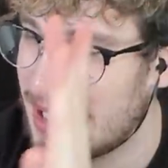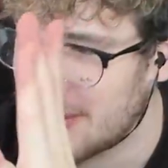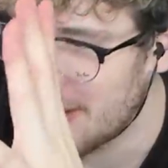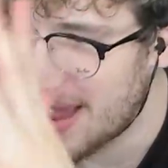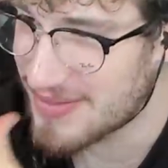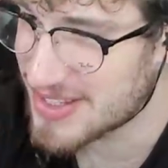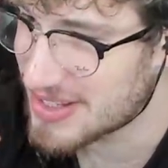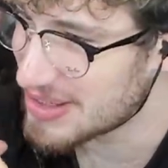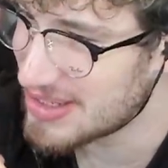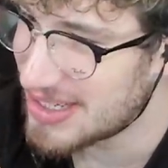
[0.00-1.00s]
minute crafts,
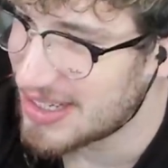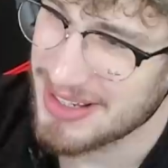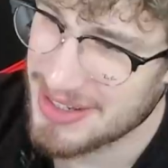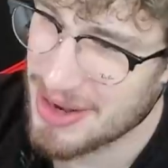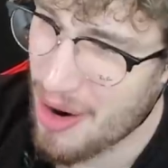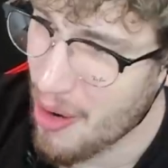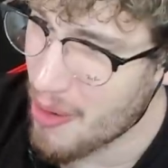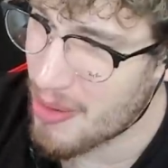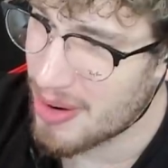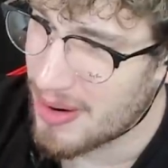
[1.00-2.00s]
dude. Yo!
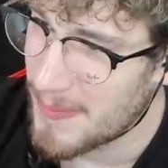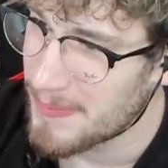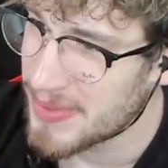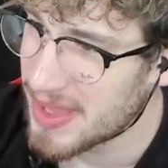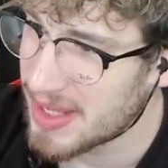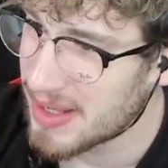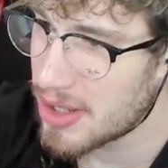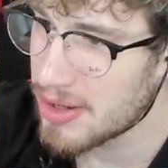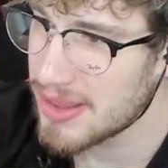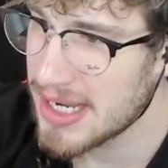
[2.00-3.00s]
What's soap?
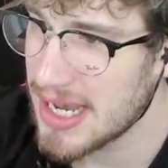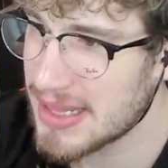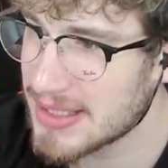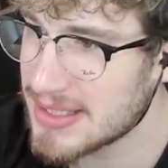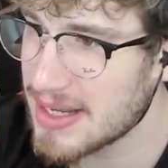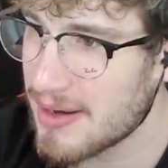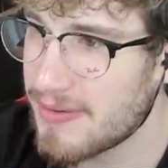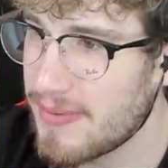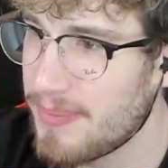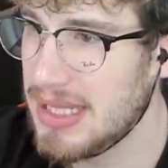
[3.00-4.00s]
Where do they get the
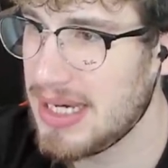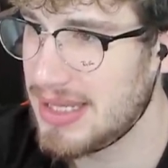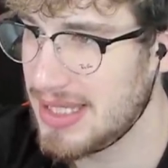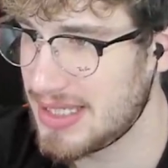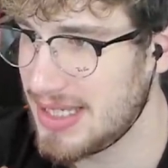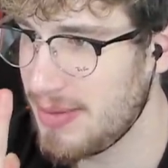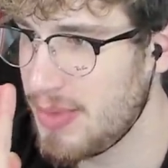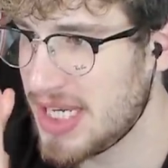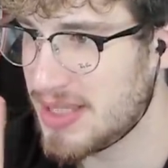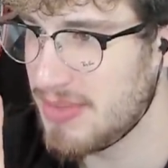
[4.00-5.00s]
stuff? I like this. It
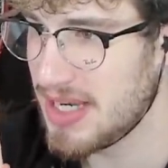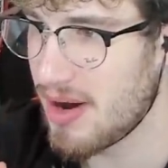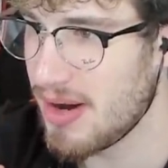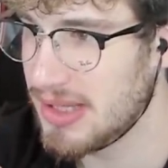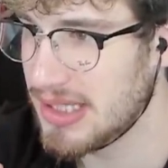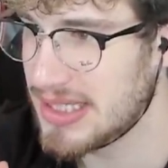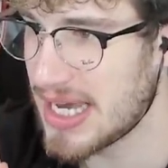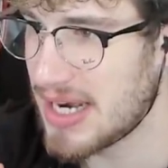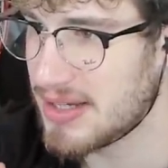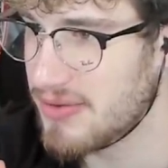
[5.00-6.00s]
makes me oddly
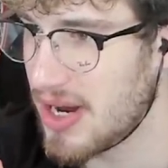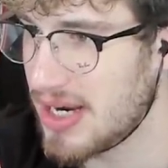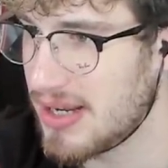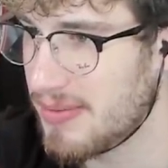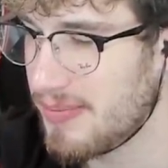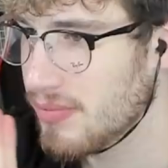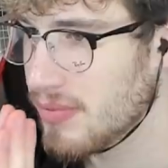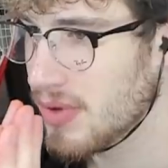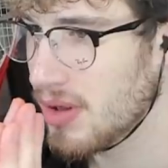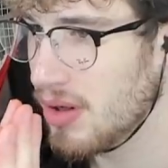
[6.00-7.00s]
satisfied.
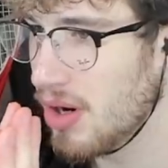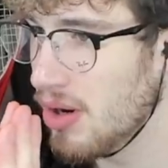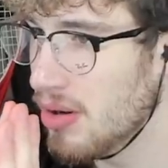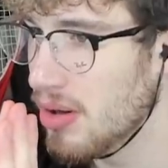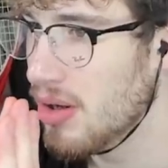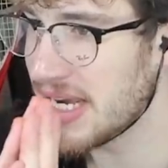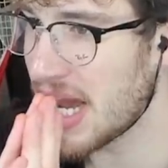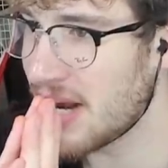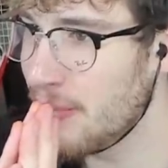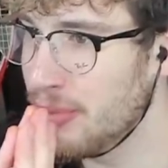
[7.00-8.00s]
Oh, they
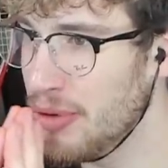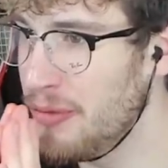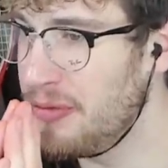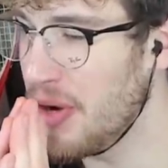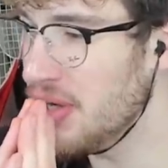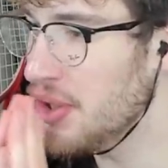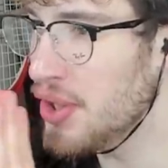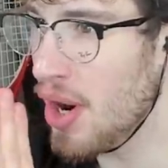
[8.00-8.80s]
got a blue foot.